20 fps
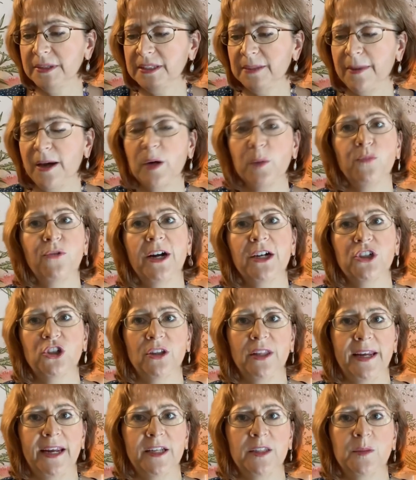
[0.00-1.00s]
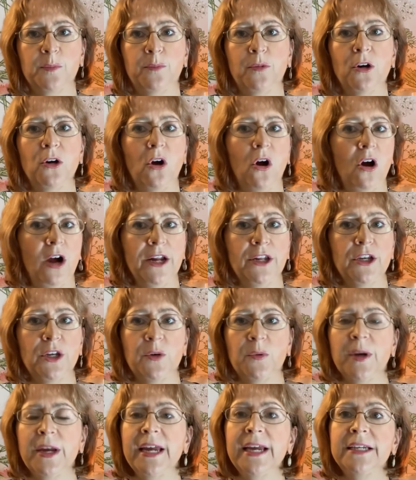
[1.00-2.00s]
amount of pressure that gets put on
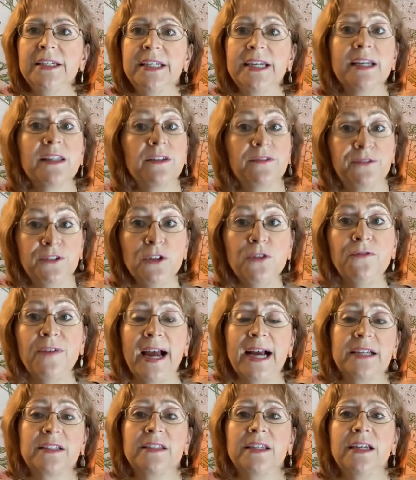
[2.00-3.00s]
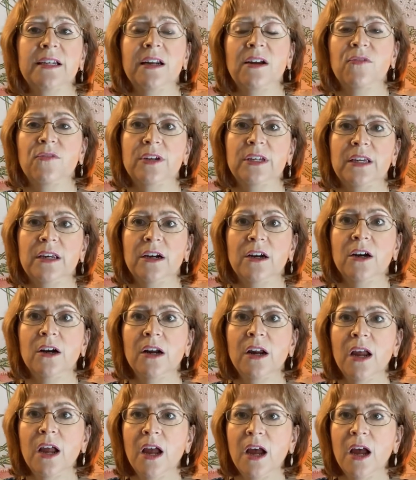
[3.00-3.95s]
you to get the flu vaccine every year.